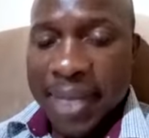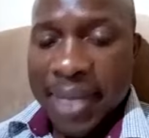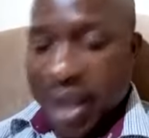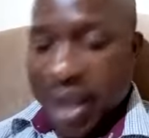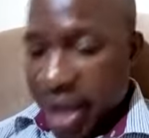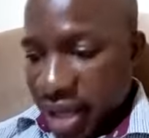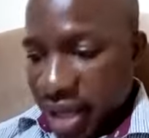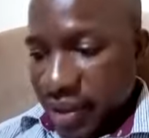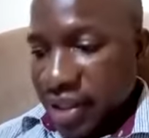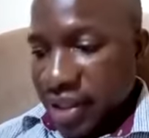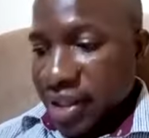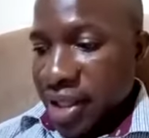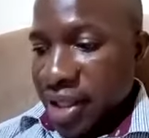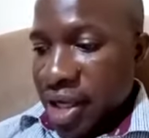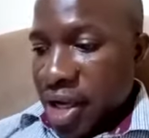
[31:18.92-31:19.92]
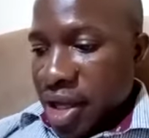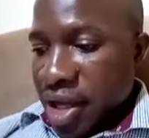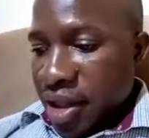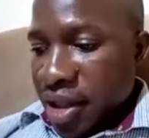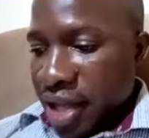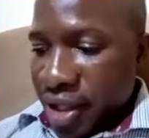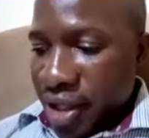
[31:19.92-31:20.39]
Otherwise,
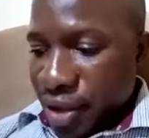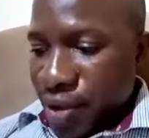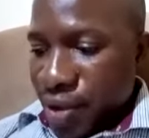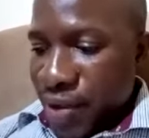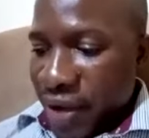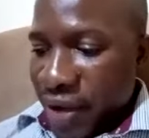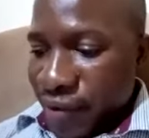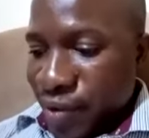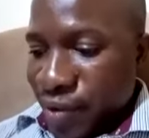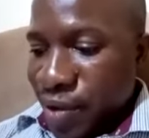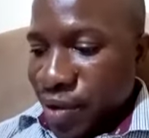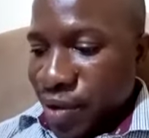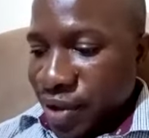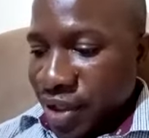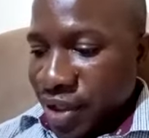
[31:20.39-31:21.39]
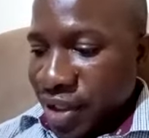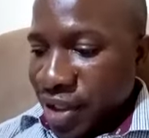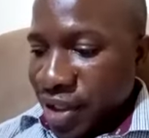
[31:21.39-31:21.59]
thank you. We have to close.